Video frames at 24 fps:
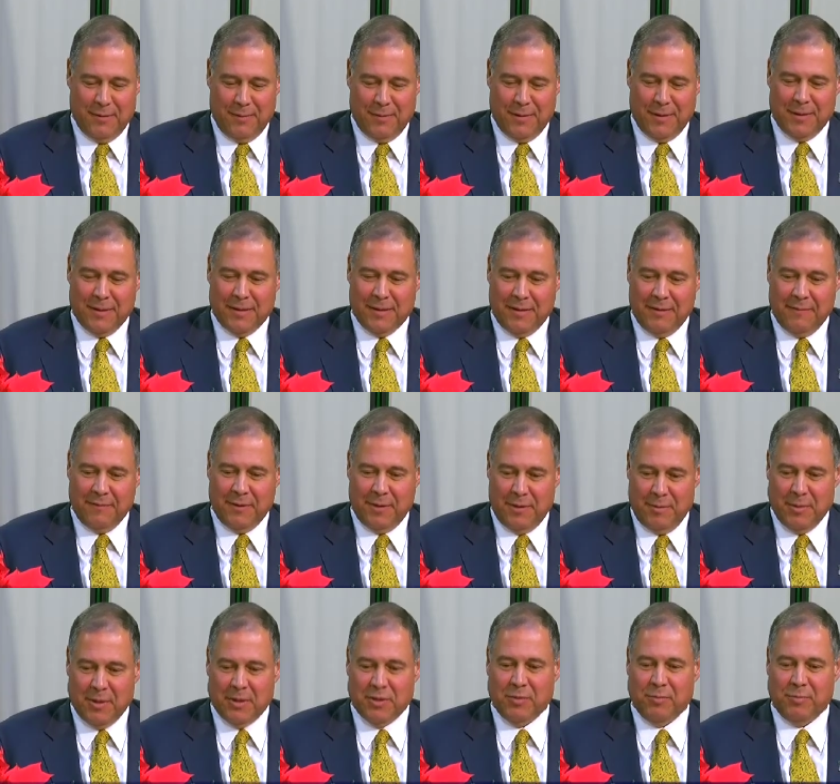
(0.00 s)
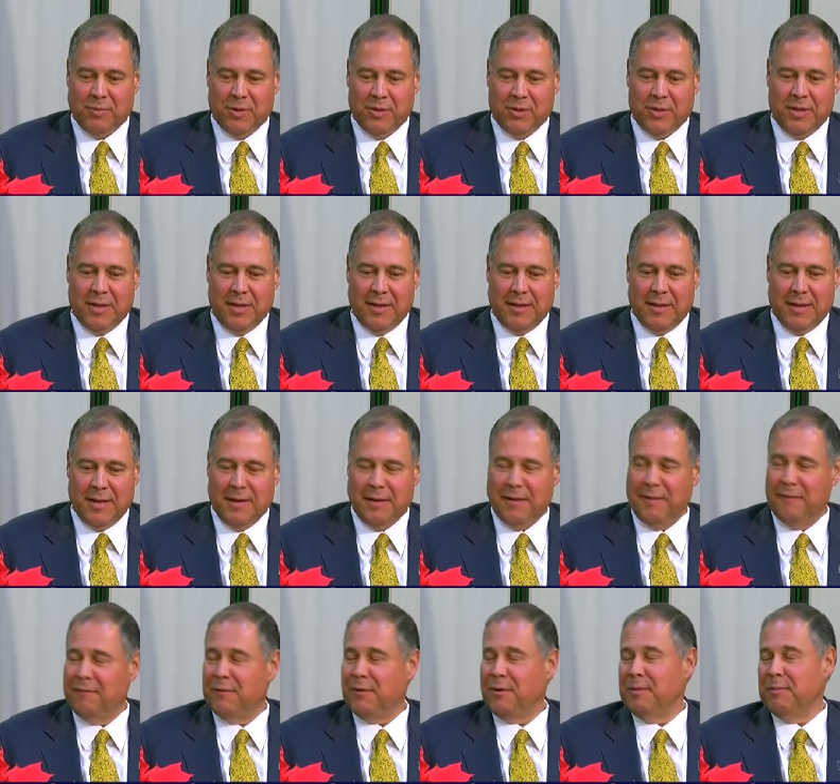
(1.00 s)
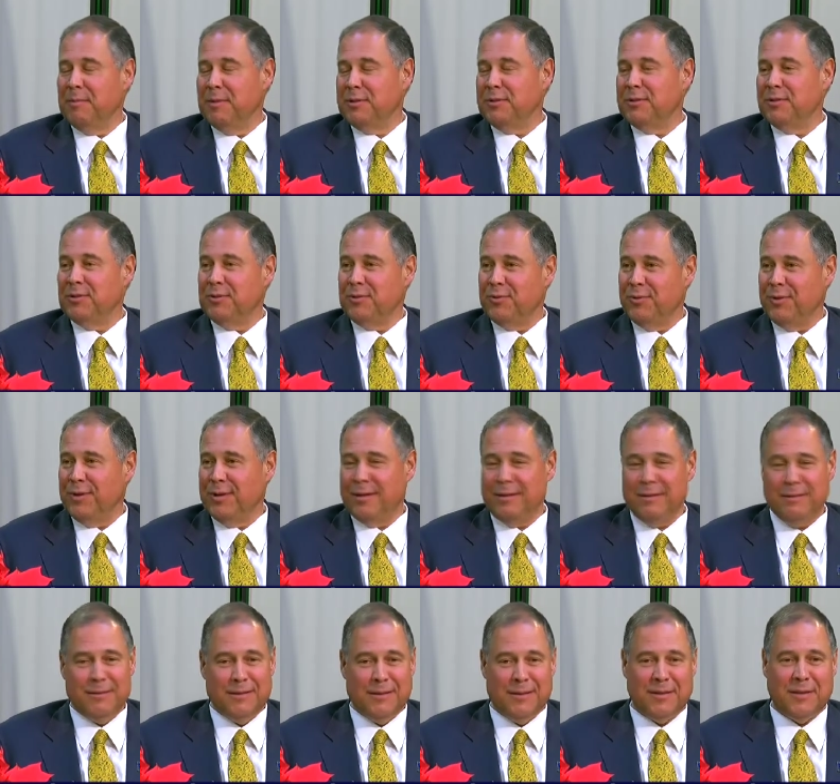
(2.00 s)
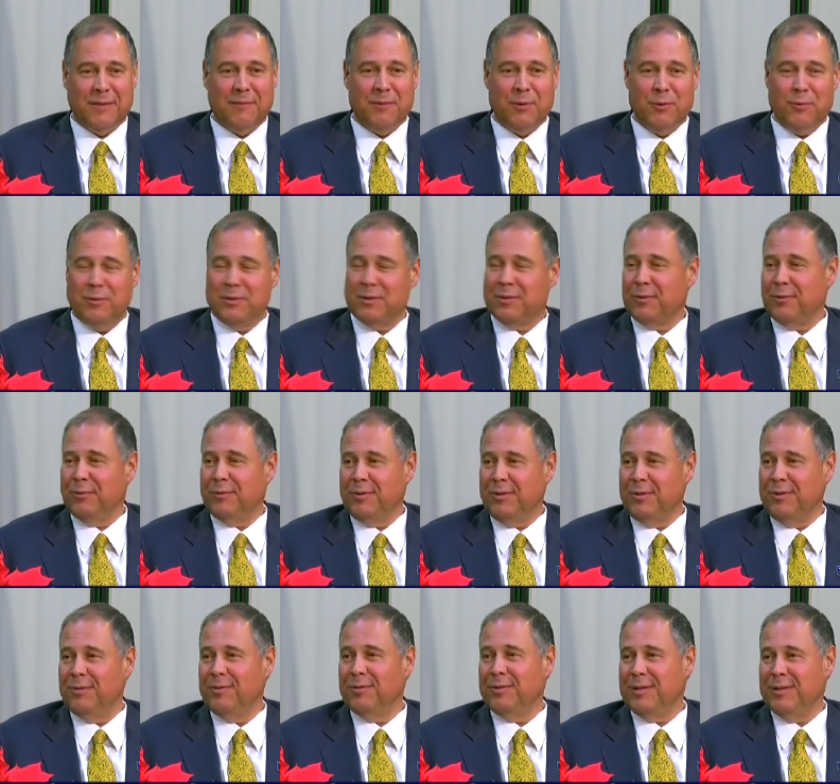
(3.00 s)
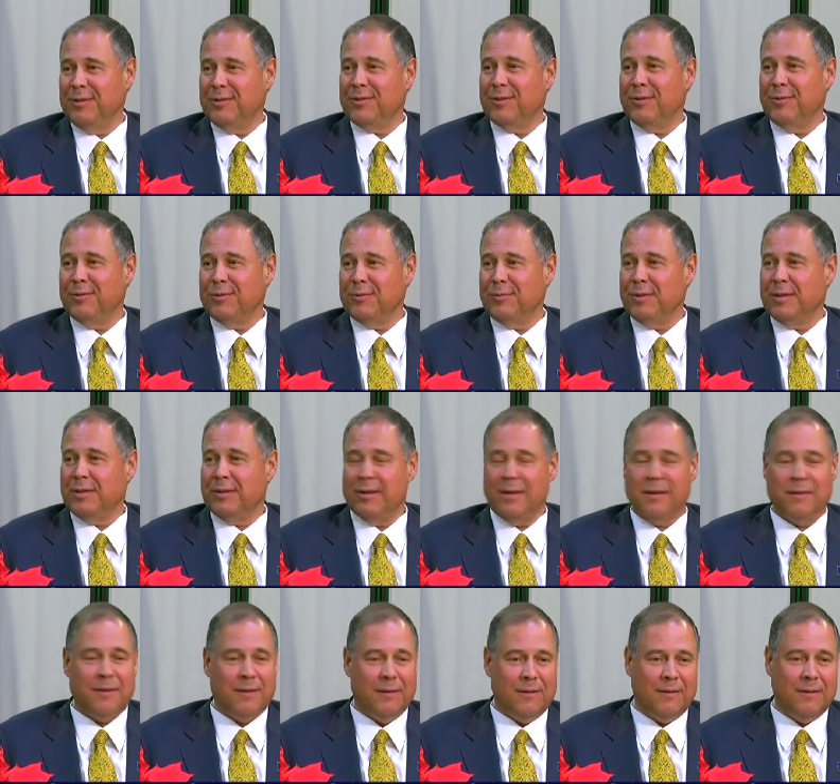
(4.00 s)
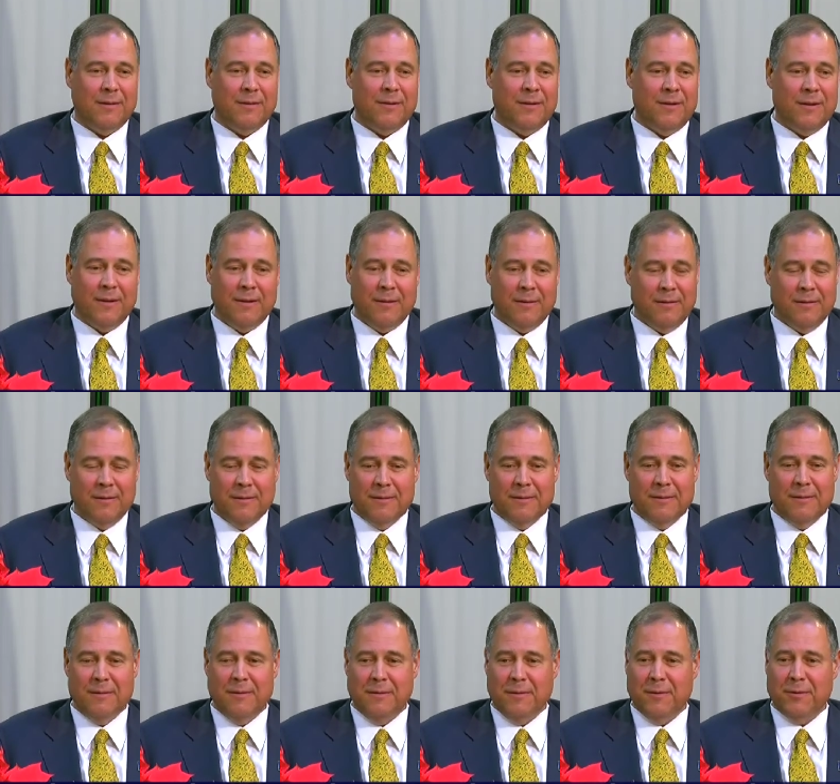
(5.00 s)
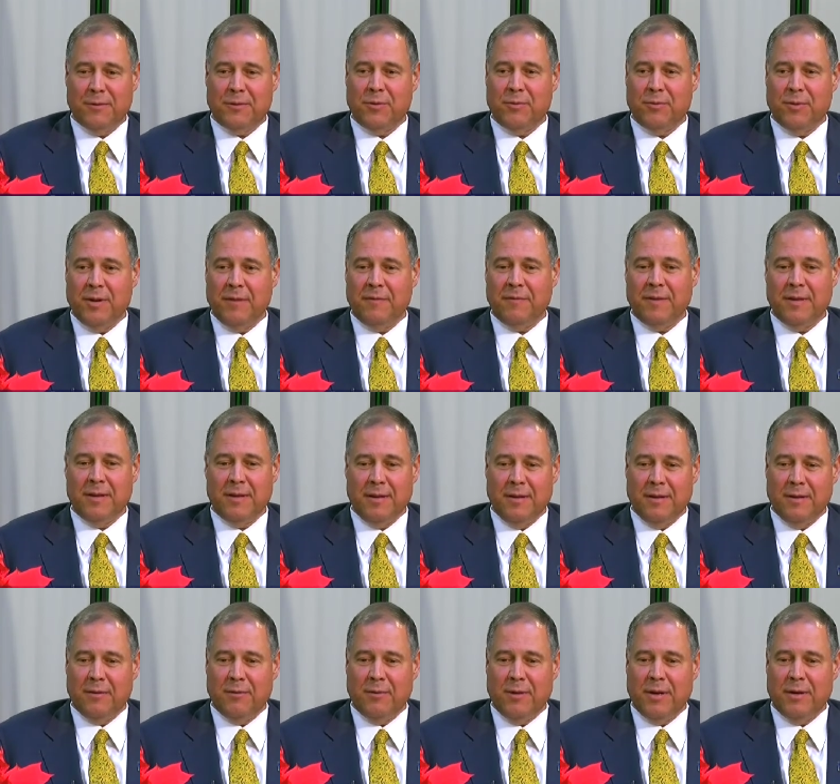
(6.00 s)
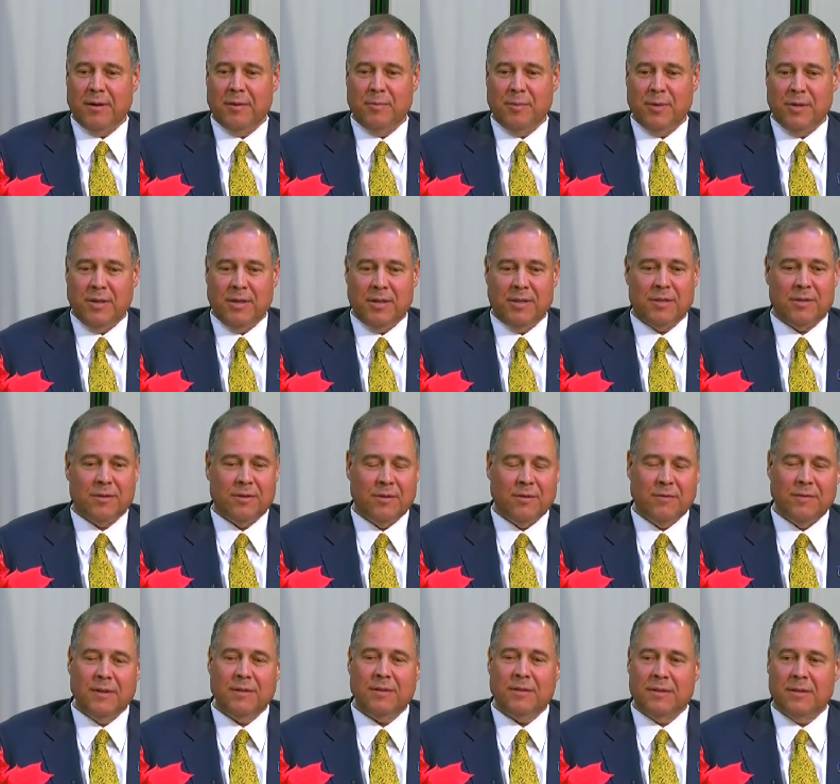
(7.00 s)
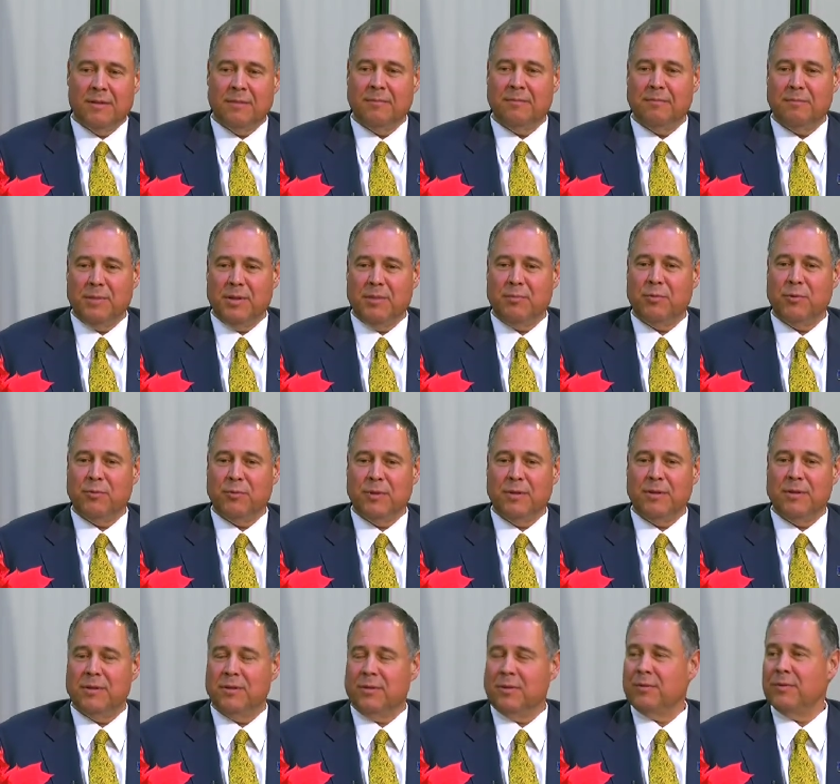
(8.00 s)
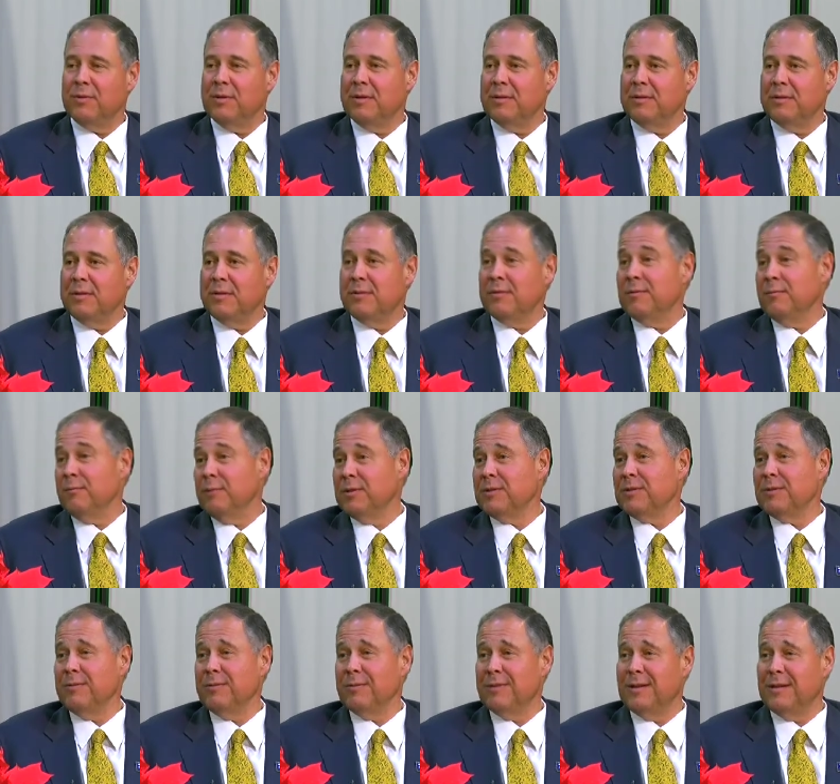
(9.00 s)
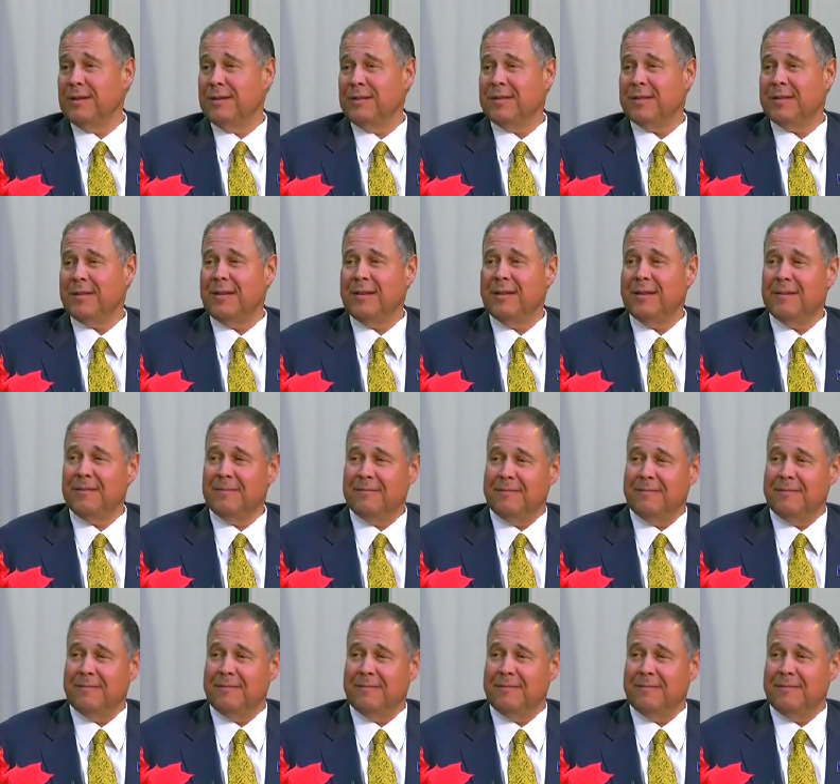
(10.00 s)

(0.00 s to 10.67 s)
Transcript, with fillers: you, Liz. I very much appreciate that, and I very much enjoyed, as I've always told you, doing these shows with you. I think they're. Uh, they're terrific and a great community service, and people really enjoy hearing what's going on in the city.